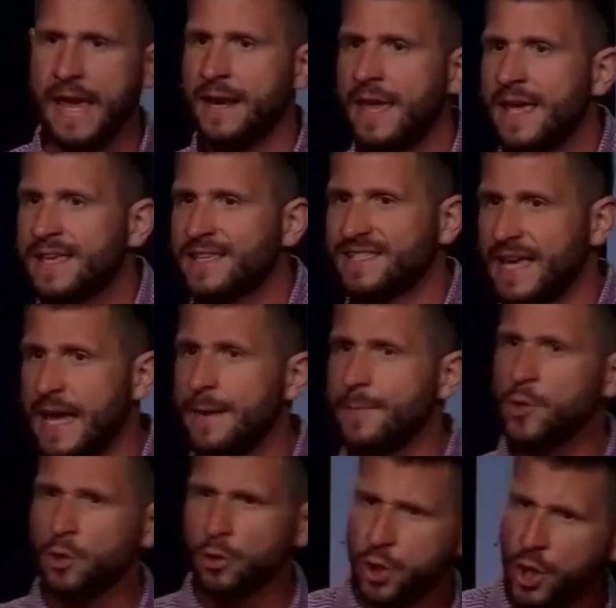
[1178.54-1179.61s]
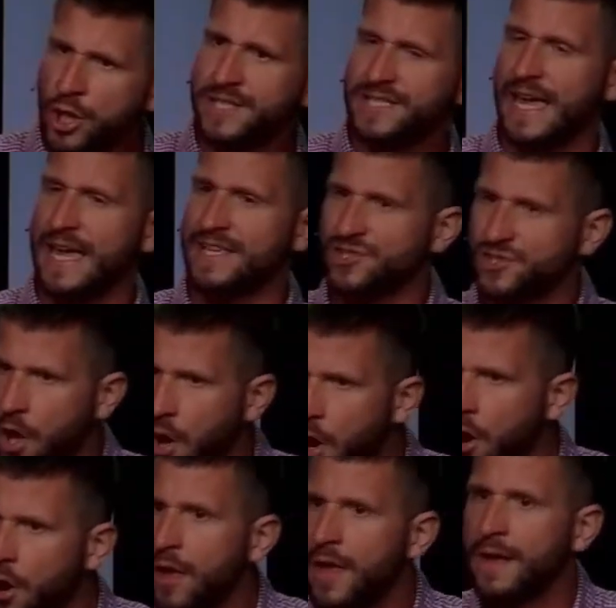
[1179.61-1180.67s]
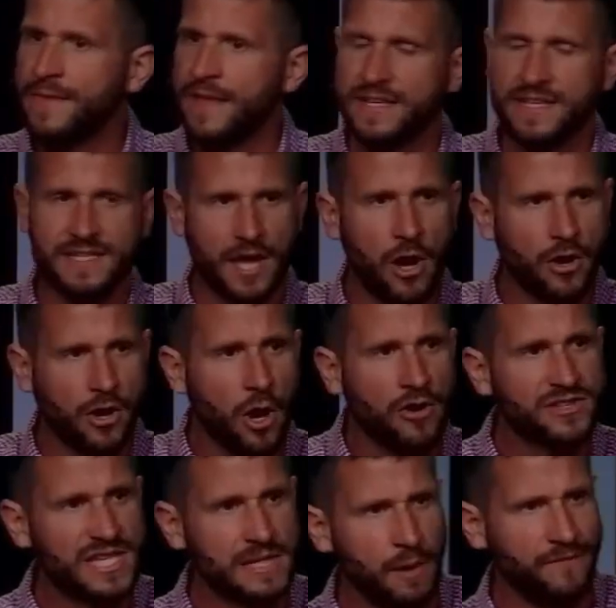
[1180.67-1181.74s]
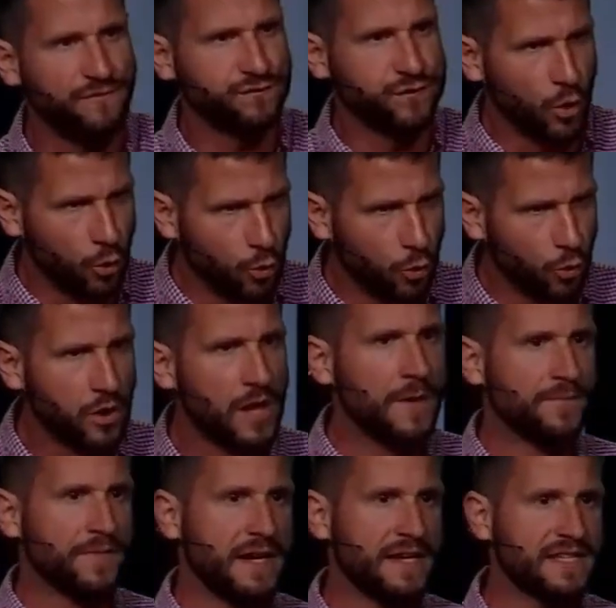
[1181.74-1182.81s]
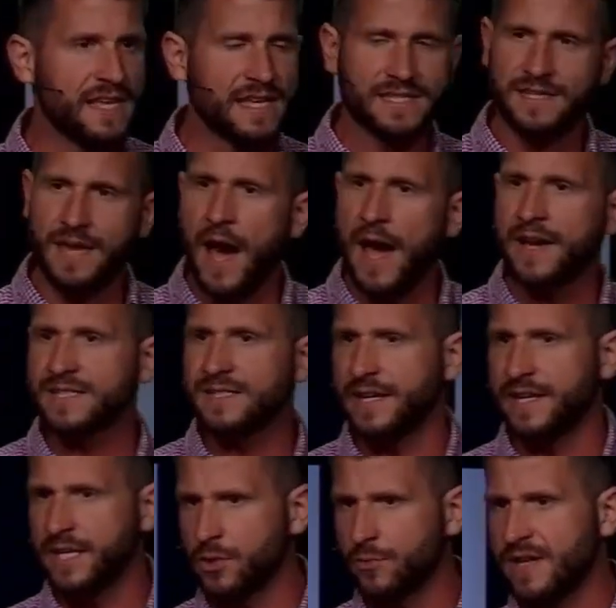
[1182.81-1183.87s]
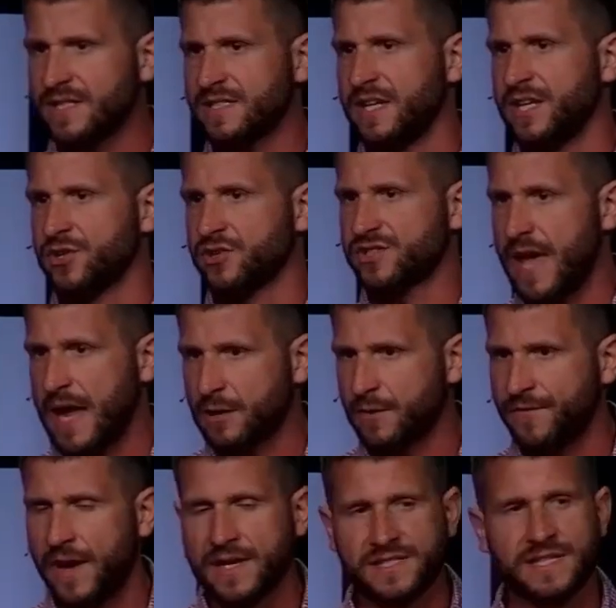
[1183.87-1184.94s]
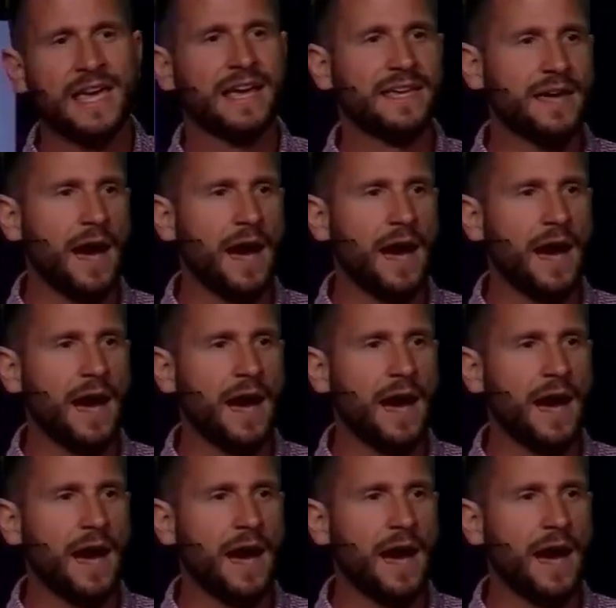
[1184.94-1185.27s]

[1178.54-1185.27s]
And Samuel looks at Saul and he calls him a fool. And he says, God is not interested in your sacrifice.